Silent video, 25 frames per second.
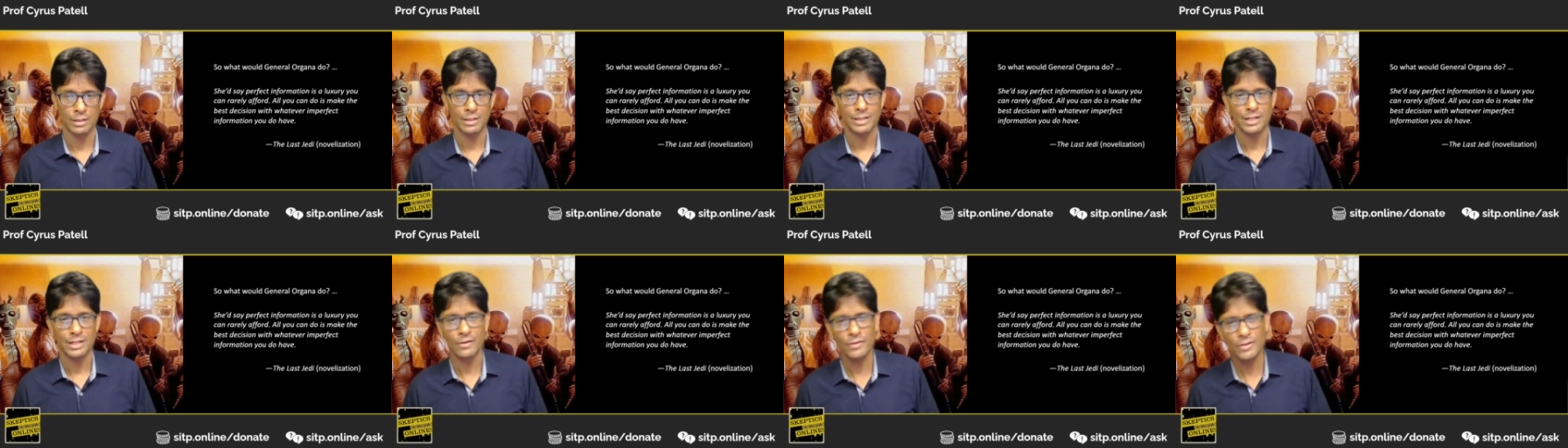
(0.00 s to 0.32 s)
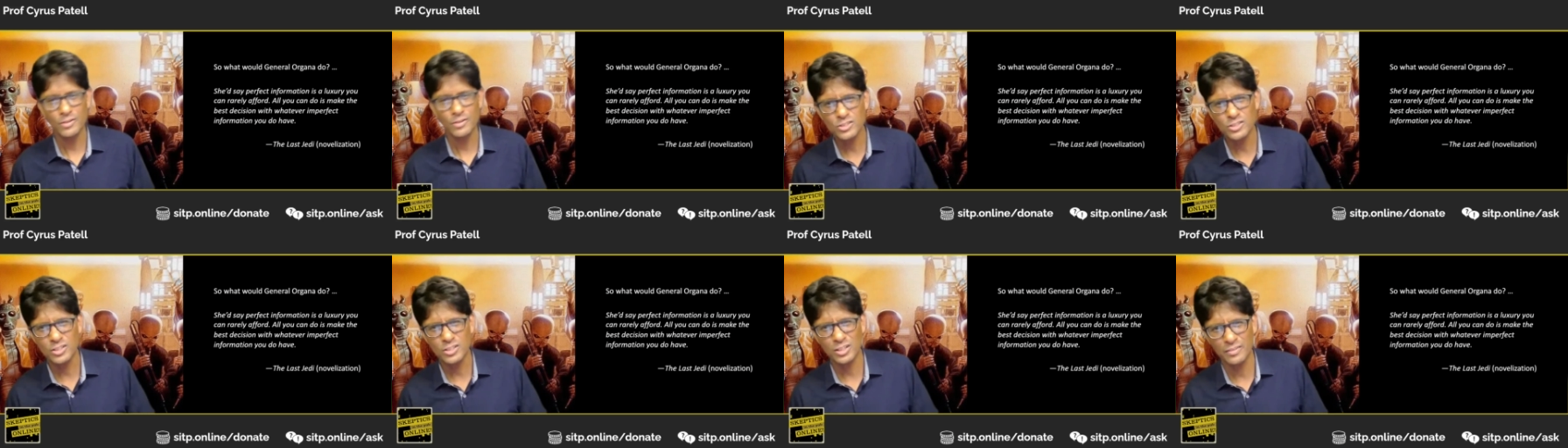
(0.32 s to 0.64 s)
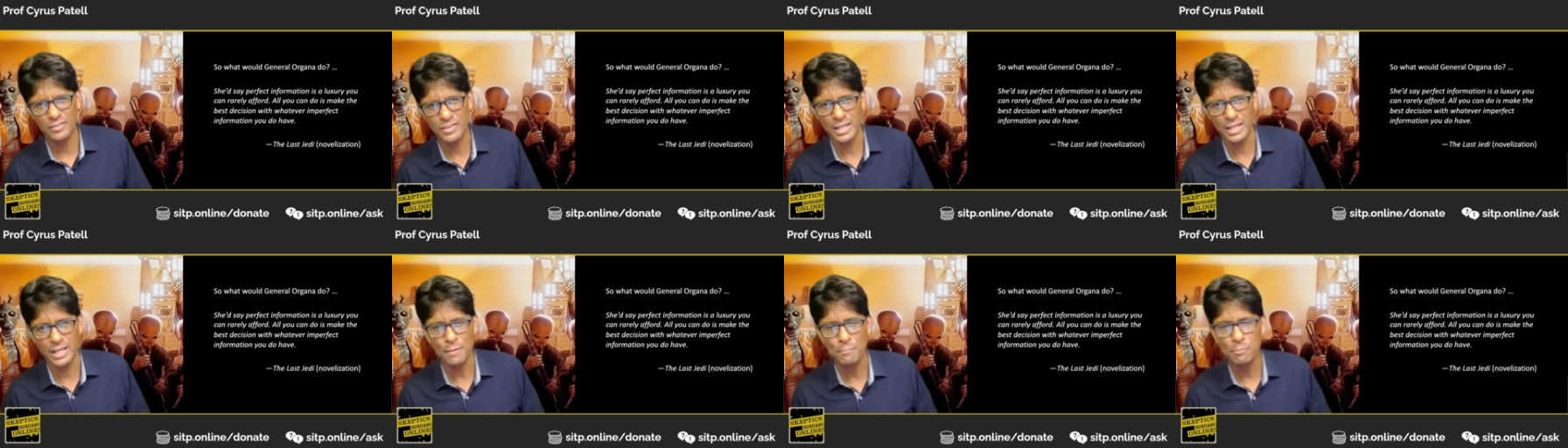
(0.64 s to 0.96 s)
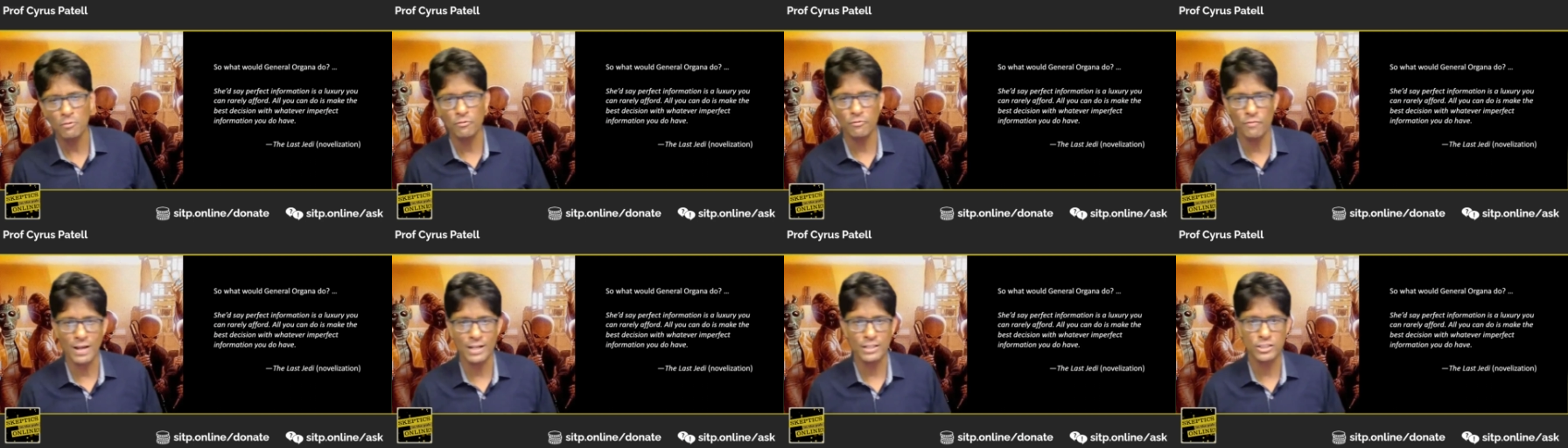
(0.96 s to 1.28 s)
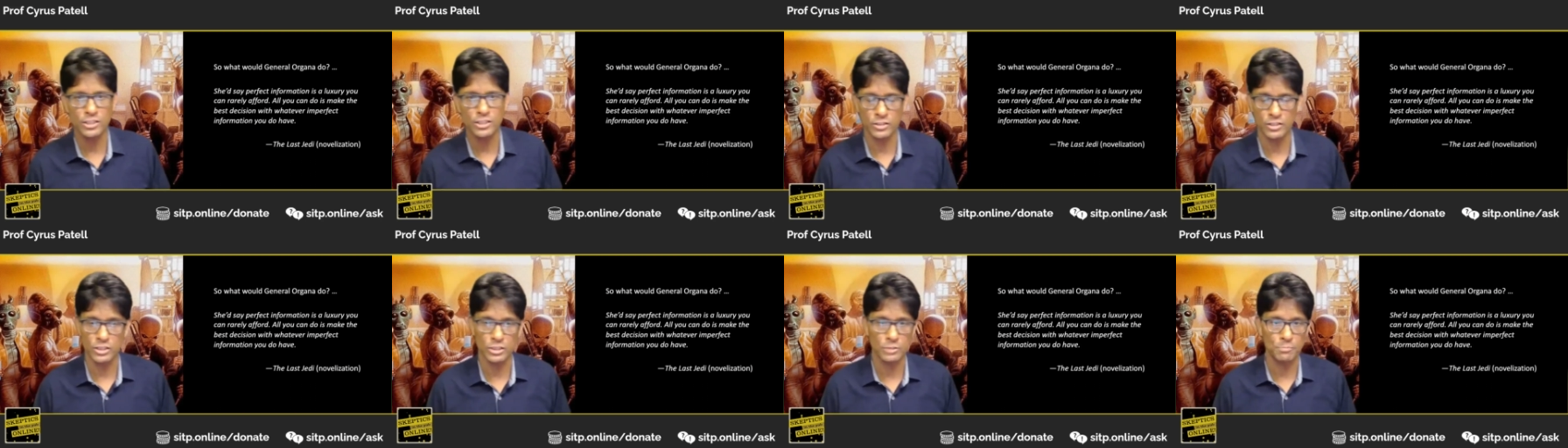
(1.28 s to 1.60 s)
Now, interestingly, the
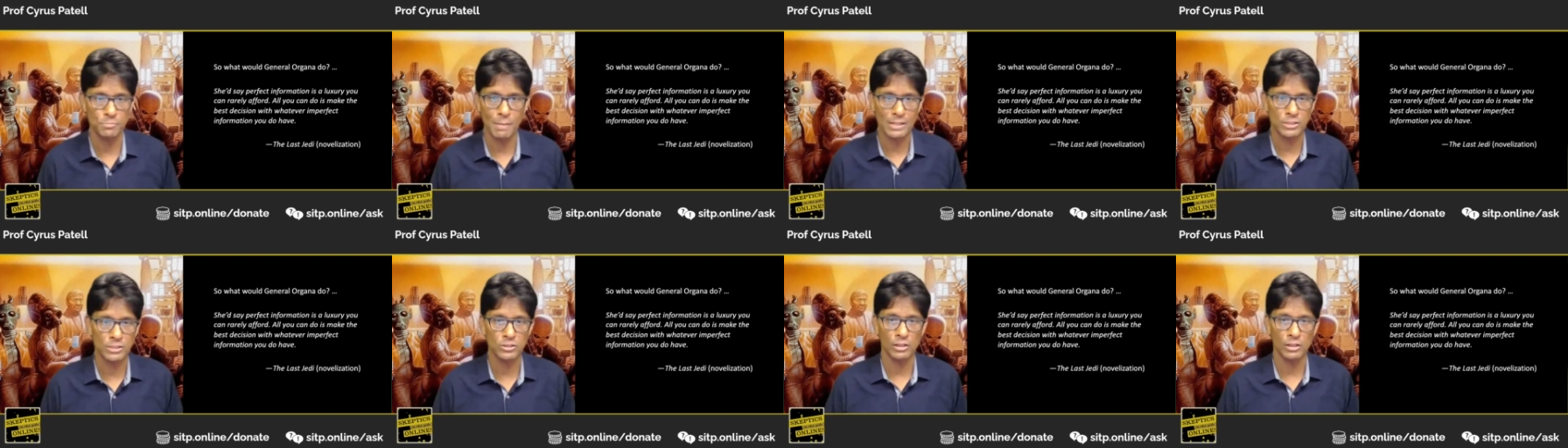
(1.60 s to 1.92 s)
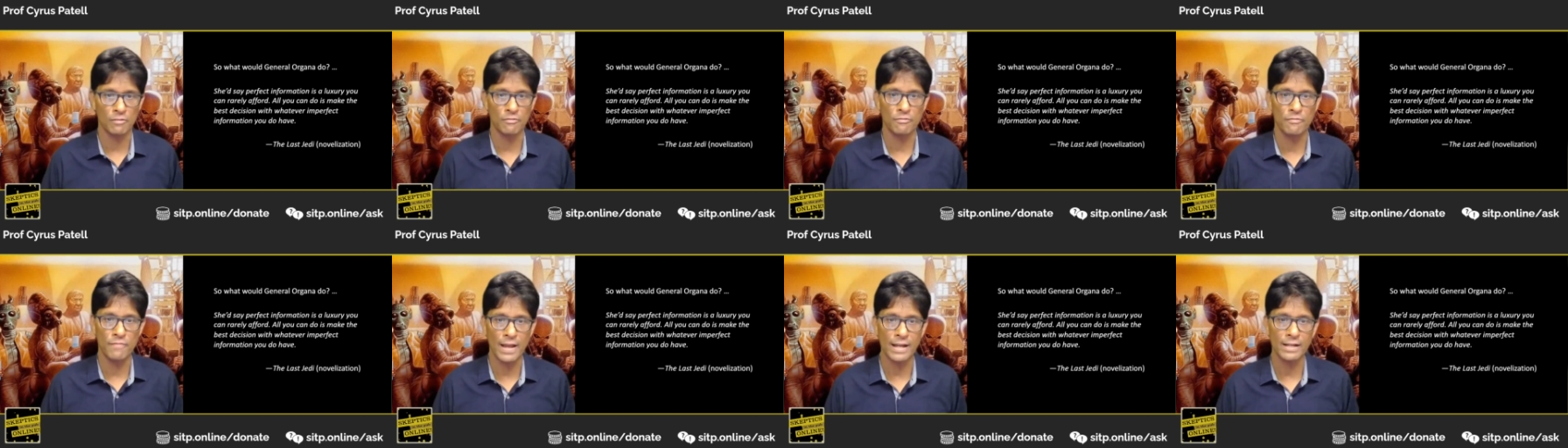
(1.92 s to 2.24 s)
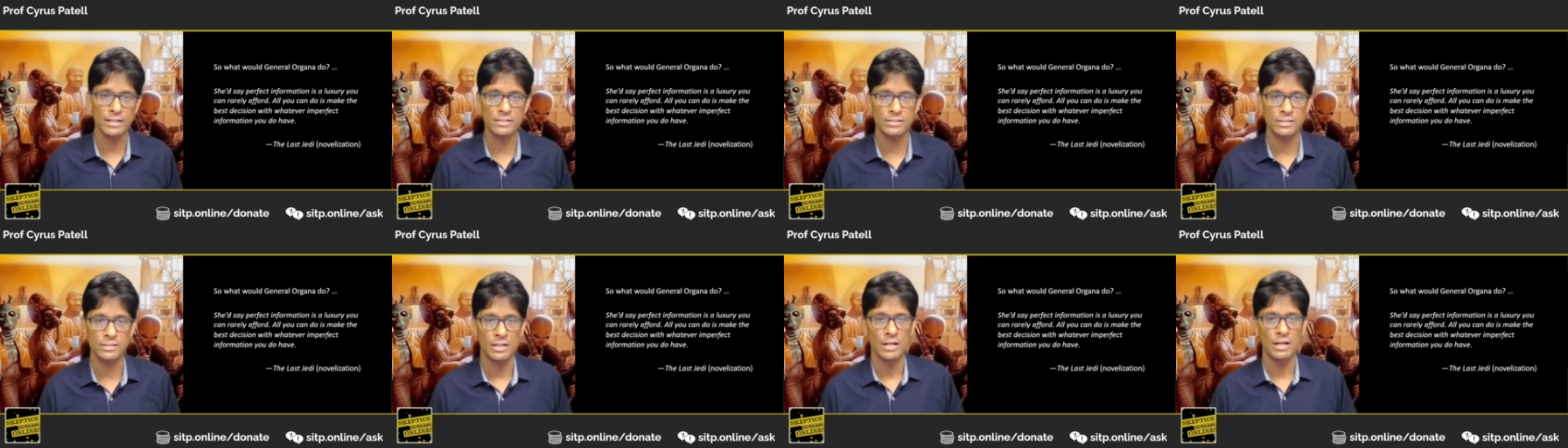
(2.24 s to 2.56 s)
imperfections, the special effects,